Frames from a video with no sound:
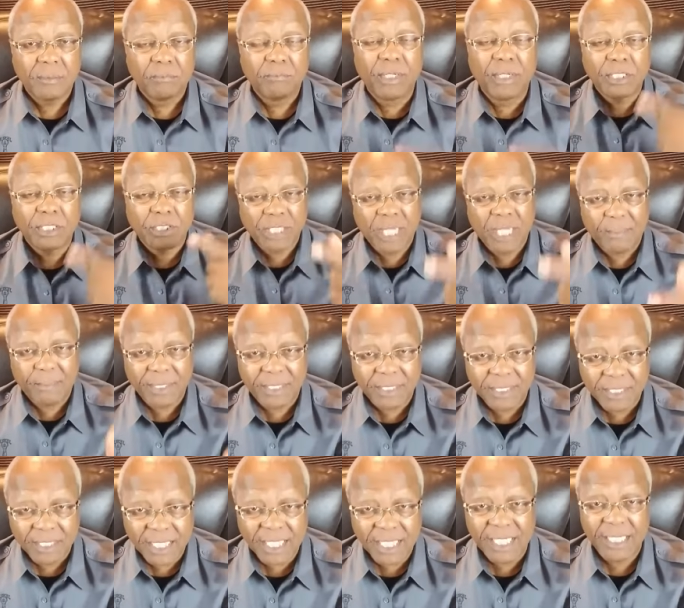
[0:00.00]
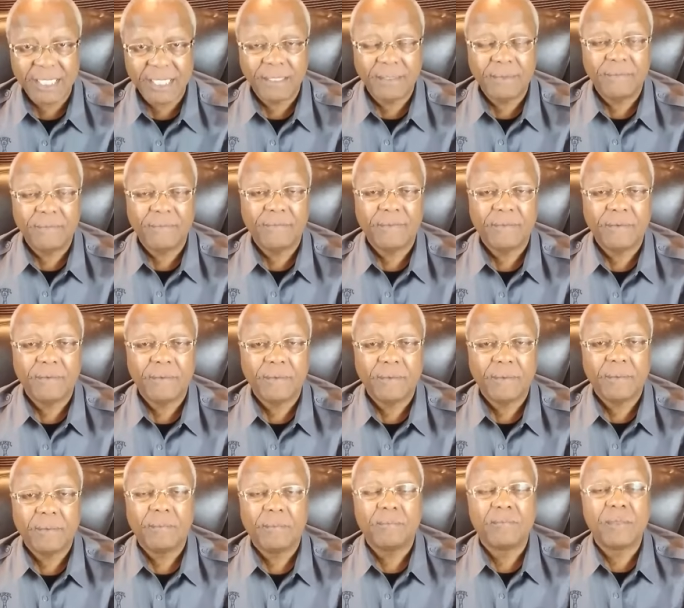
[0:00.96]
but shall believe
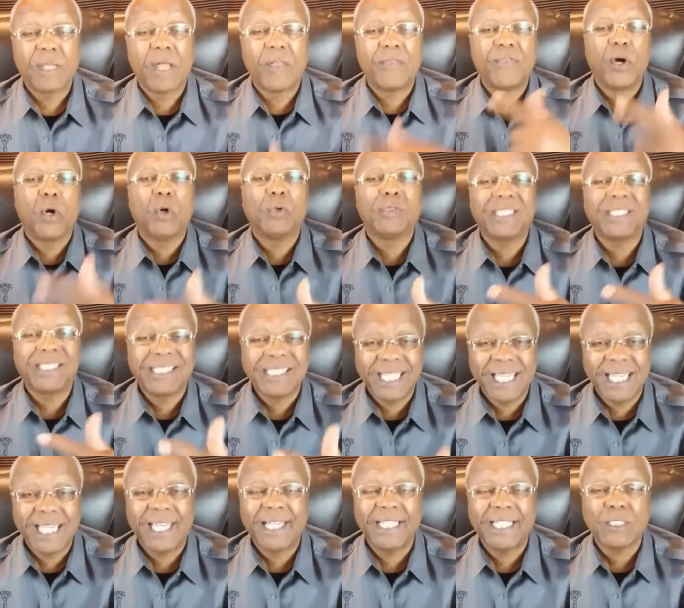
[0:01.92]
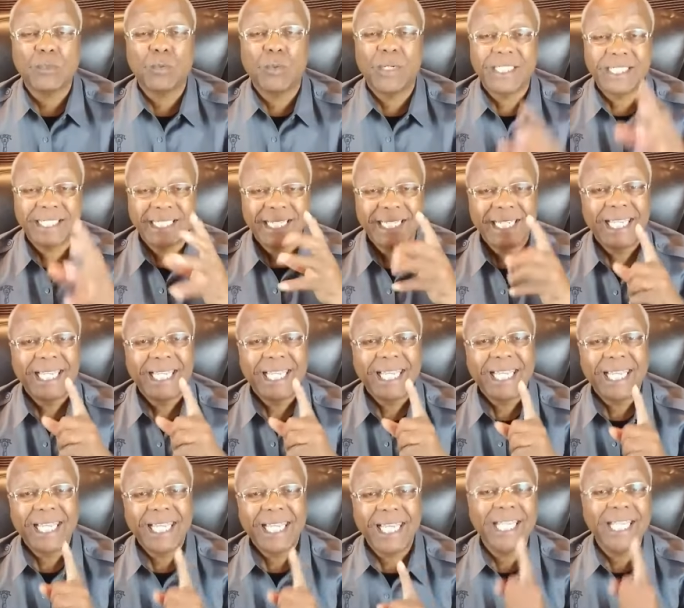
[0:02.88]
that those things which
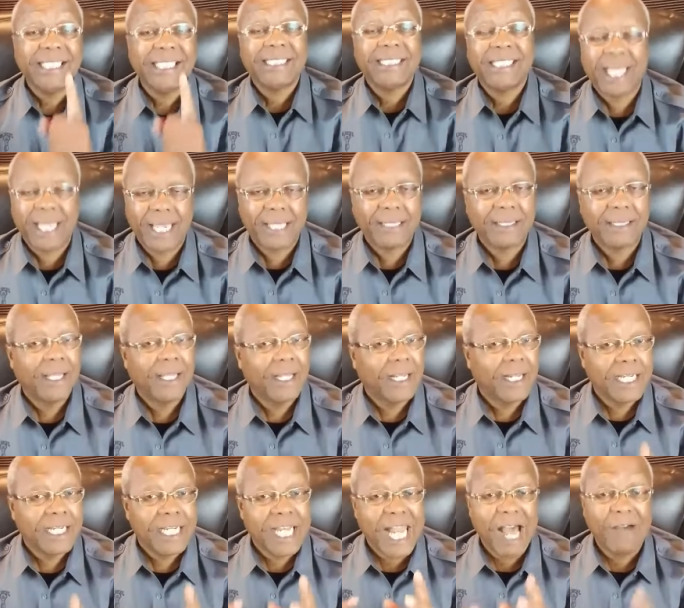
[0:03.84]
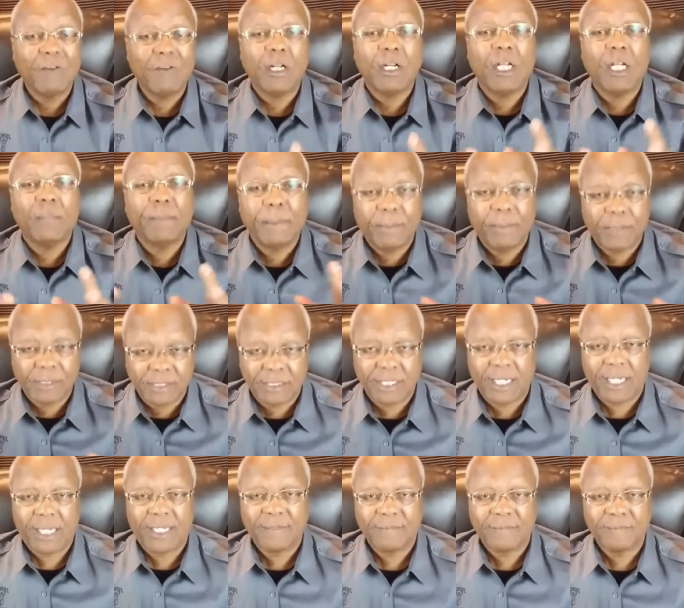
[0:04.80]
he saith, not what other people
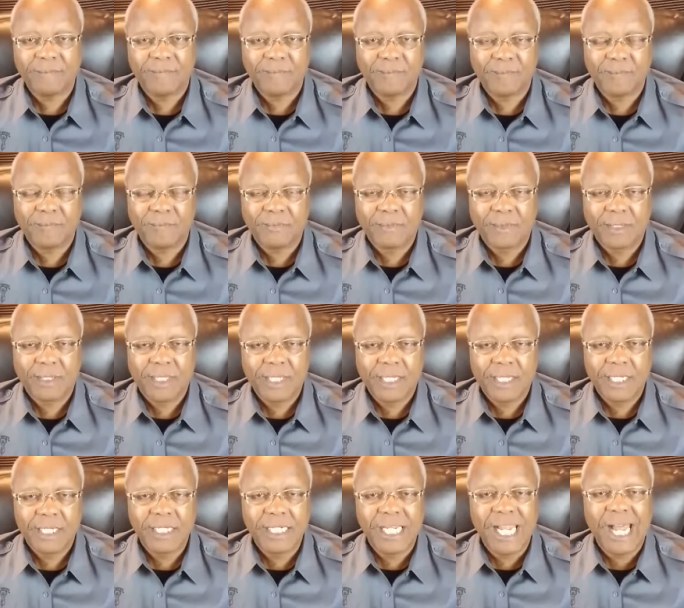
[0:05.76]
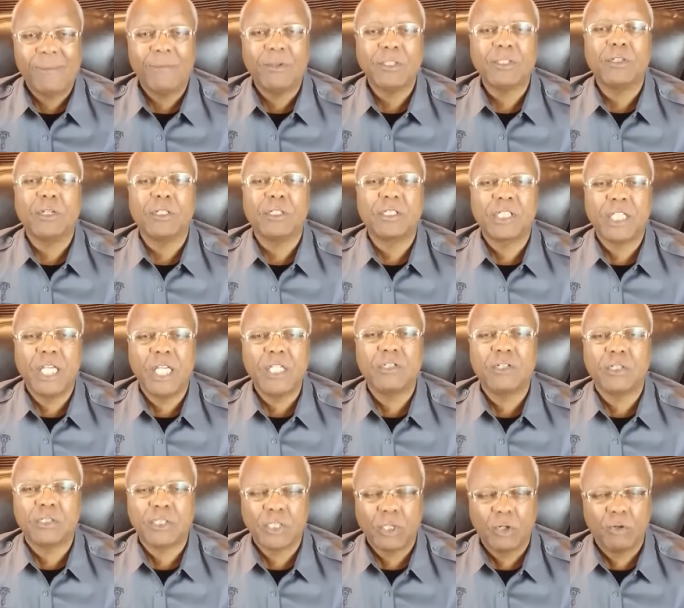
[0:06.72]
say, not what your
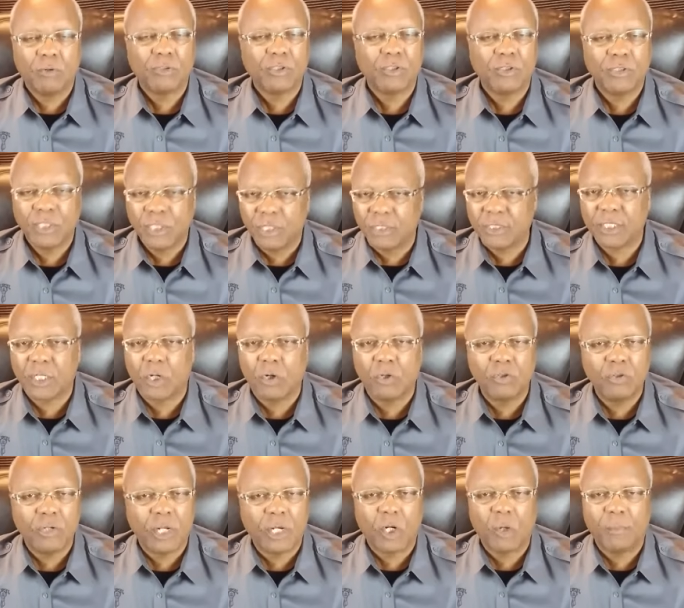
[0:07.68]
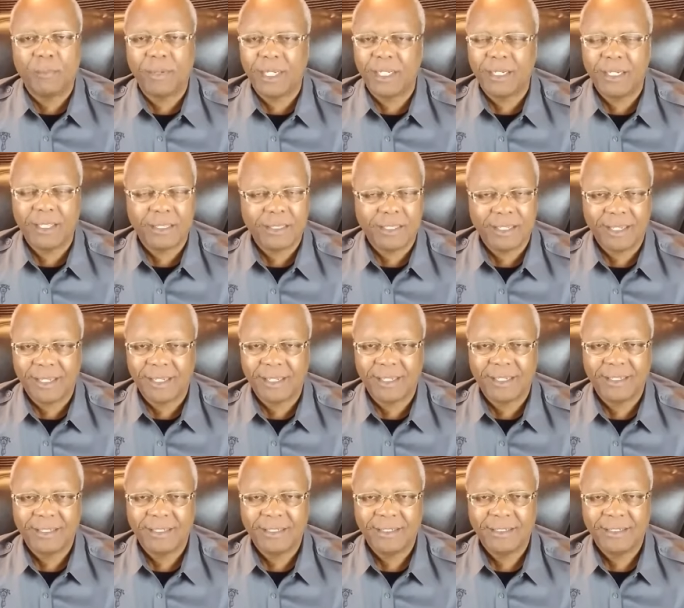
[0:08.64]
teacher told you years ago, you're not going to be anything,